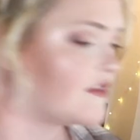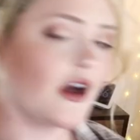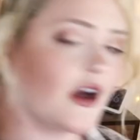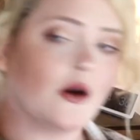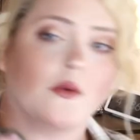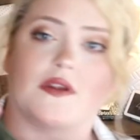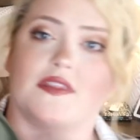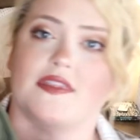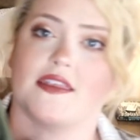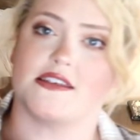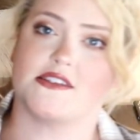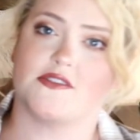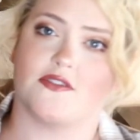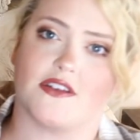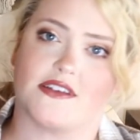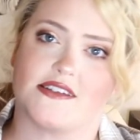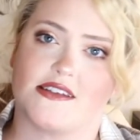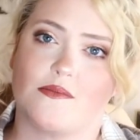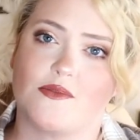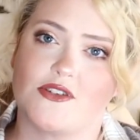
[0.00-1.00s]
of go with this for
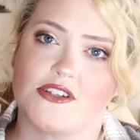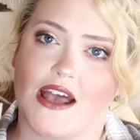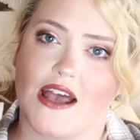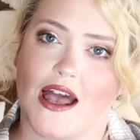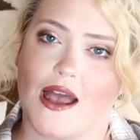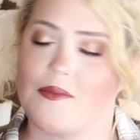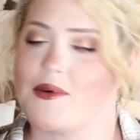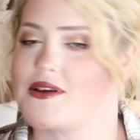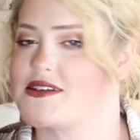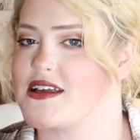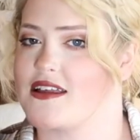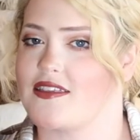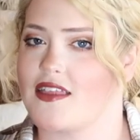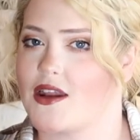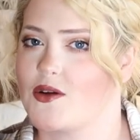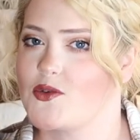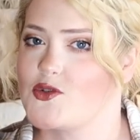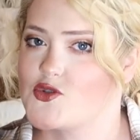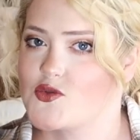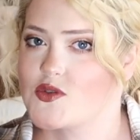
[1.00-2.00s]
the summertime because I
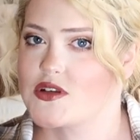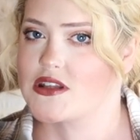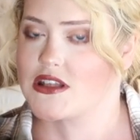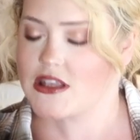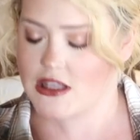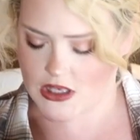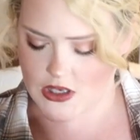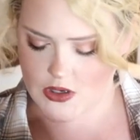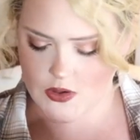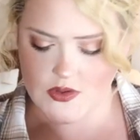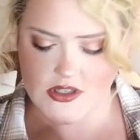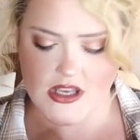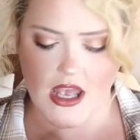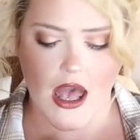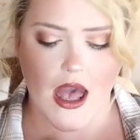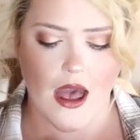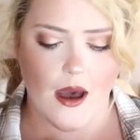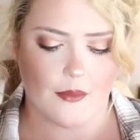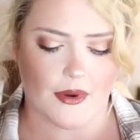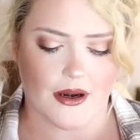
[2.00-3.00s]
thought it was really cute.
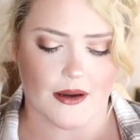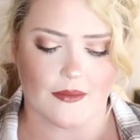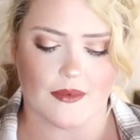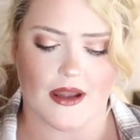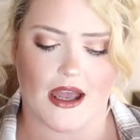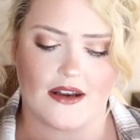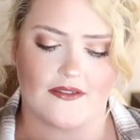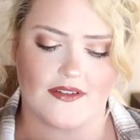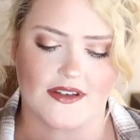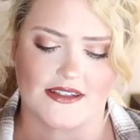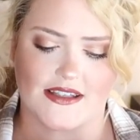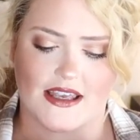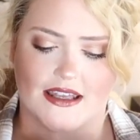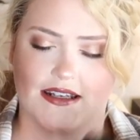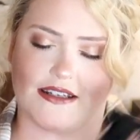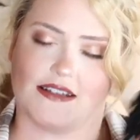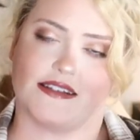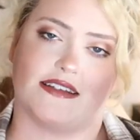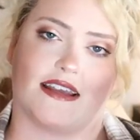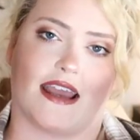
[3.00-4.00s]
But I'm kind of
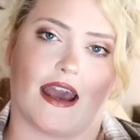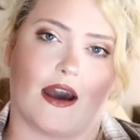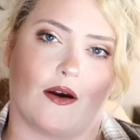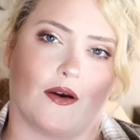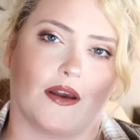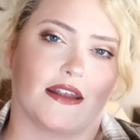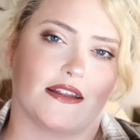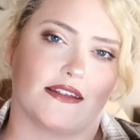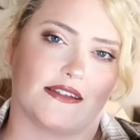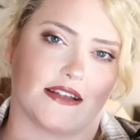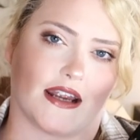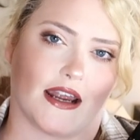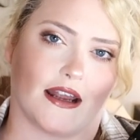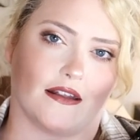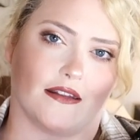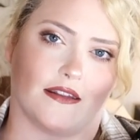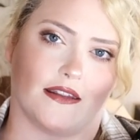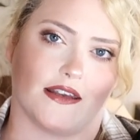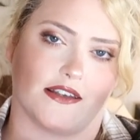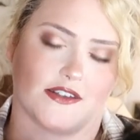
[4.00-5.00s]
excited to see how I can
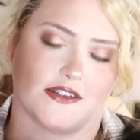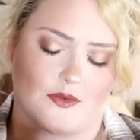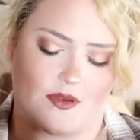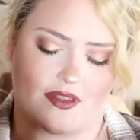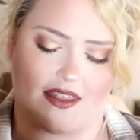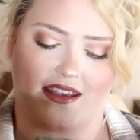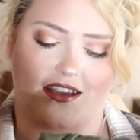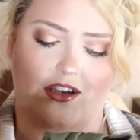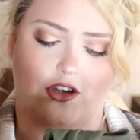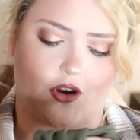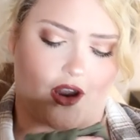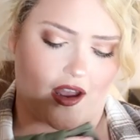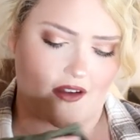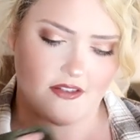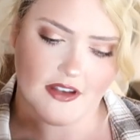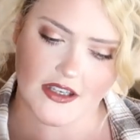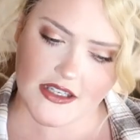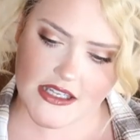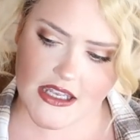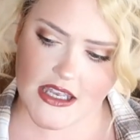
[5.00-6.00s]
style this with like a
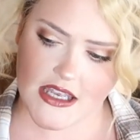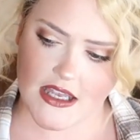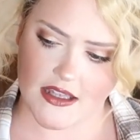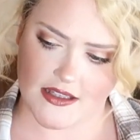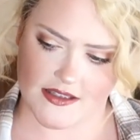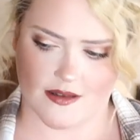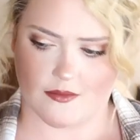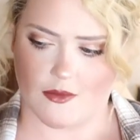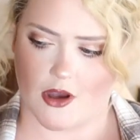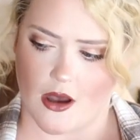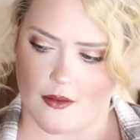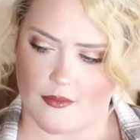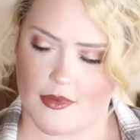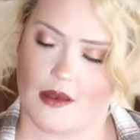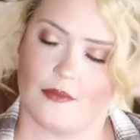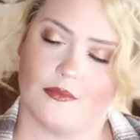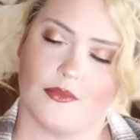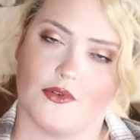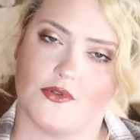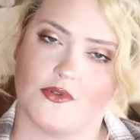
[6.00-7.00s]
graphic tee and some
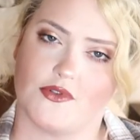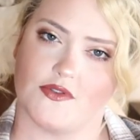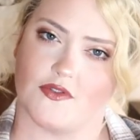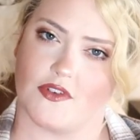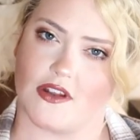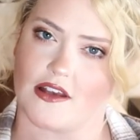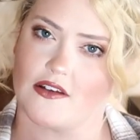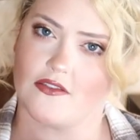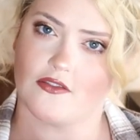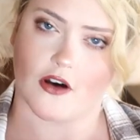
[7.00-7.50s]
combat boots for like